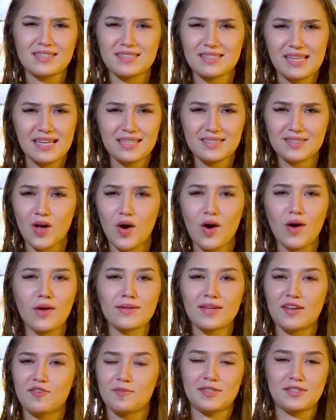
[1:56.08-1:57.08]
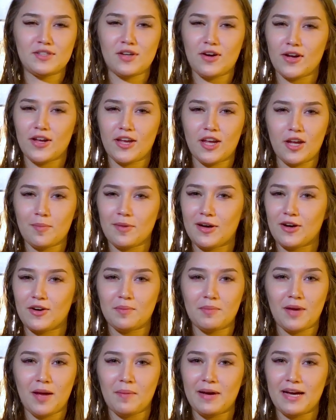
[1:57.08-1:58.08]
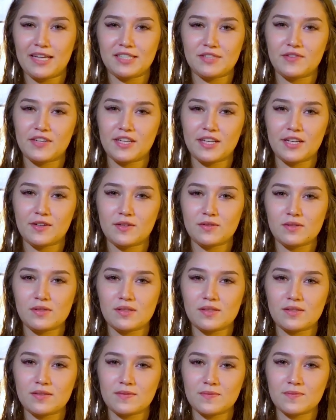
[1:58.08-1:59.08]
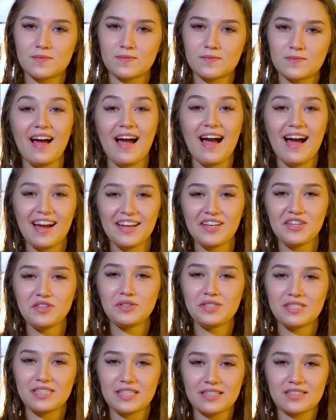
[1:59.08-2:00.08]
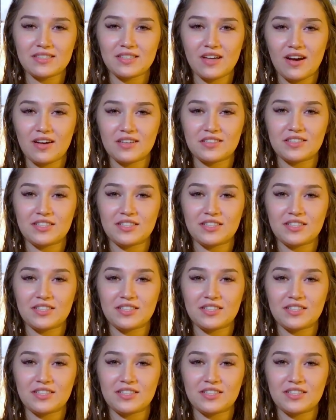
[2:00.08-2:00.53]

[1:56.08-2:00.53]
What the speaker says: that's all I've been talking about in my past videos. I use TikTok to